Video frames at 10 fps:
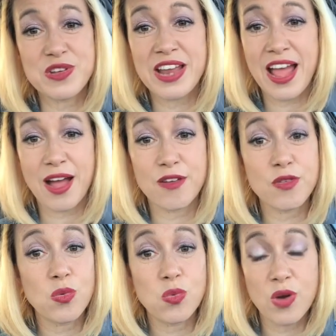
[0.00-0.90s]
you can have
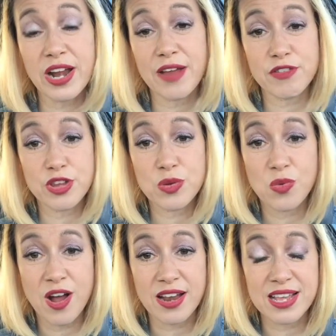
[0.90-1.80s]
whatever you
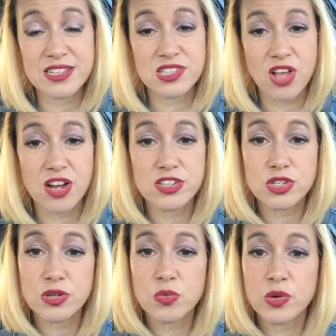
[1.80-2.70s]
want as long
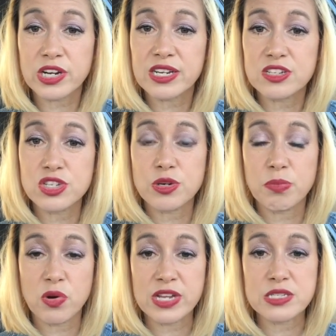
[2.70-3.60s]
as you can work it into your
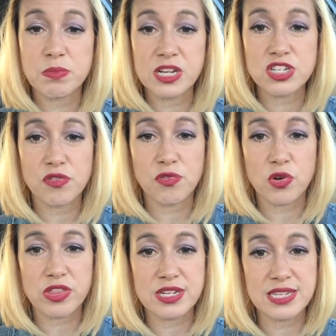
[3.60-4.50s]
points budget
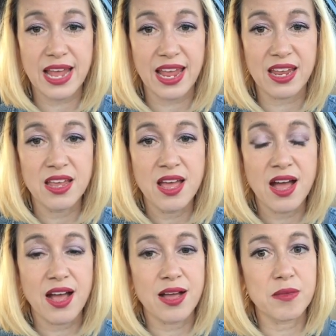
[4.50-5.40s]
for the day.
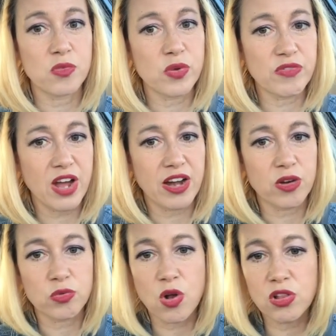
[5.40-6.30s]
Um, we've got
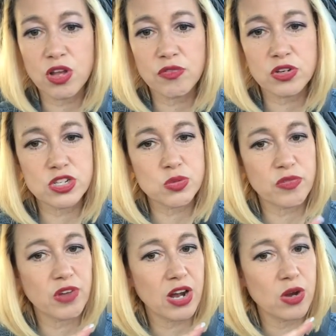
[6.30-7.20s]
our rollovers,
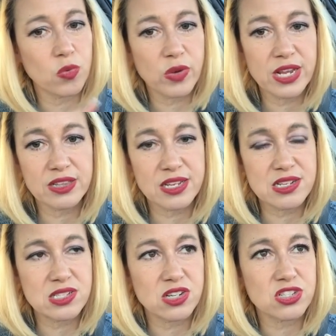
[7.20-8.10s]
we've got our
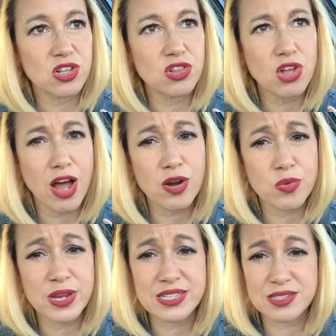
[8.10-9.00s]
weeklies. There's a lot of
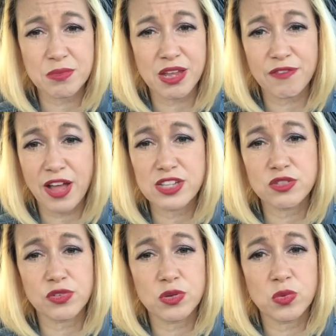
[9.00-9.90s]
ways to make
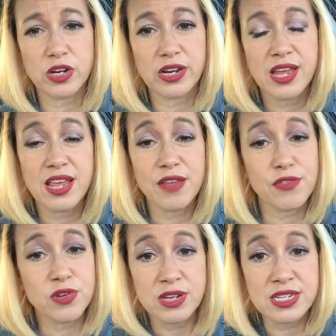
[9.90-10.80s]
fast food work if
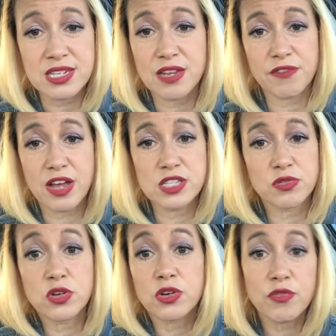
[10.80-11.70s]
you need to eat fast
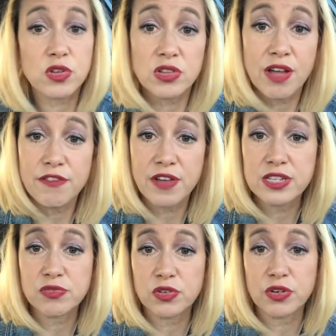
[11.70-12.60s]
food or if you love
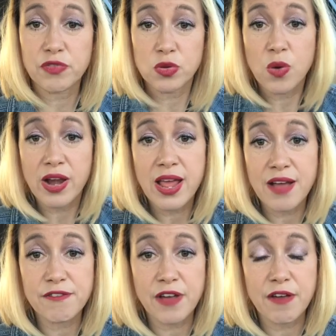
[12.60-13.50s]
fast food, if you want to
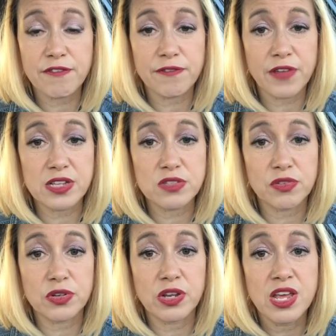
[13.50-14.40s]
have fast
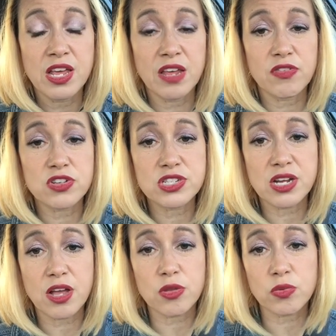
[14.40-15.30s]
food. If you're
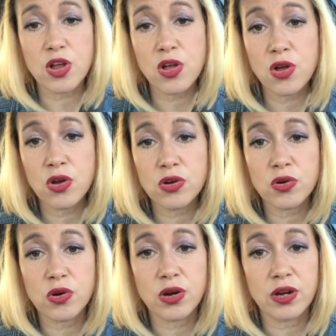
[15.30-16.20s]
stuck on the road
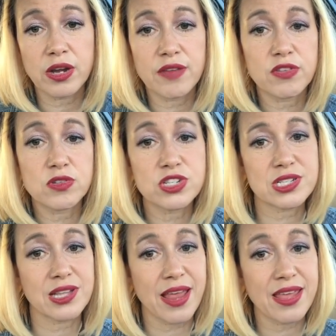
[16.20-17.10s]
or if you
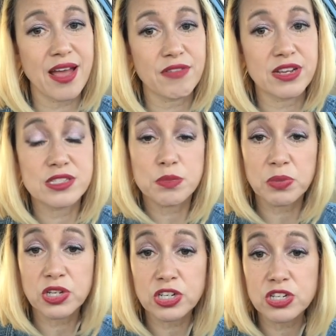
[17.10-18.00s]
just like having a
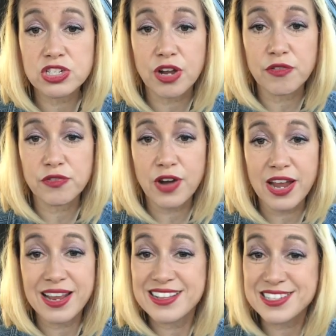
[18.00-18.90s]
splurge on
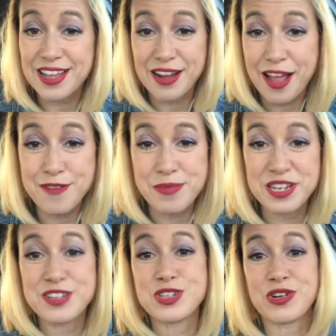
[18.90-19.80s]
Fridays, like I have
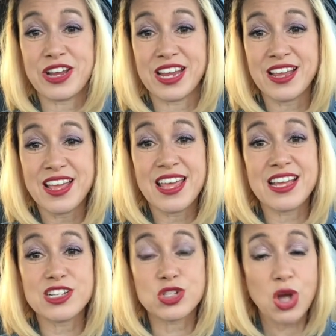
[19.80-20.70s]
been enjoying,
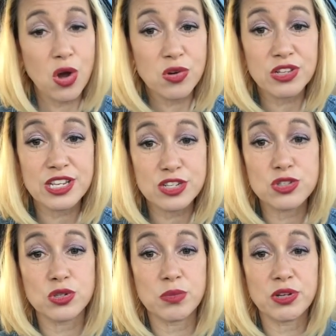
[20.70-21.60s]
it's totally
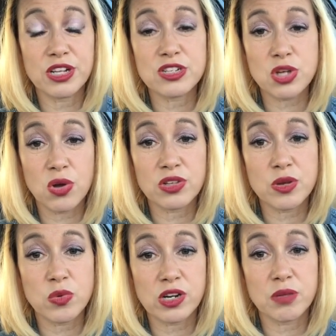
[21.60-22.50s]
doable and
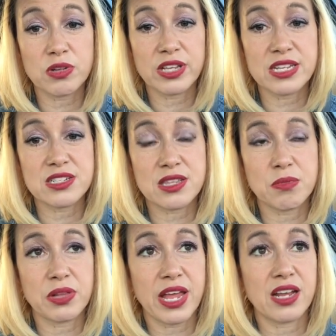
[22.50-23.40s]
totally workable into
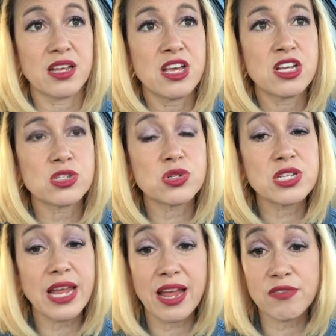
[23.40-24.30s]
the plan. So
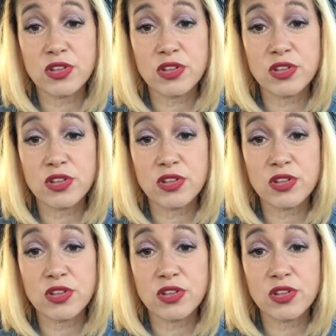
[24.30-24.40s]
today I've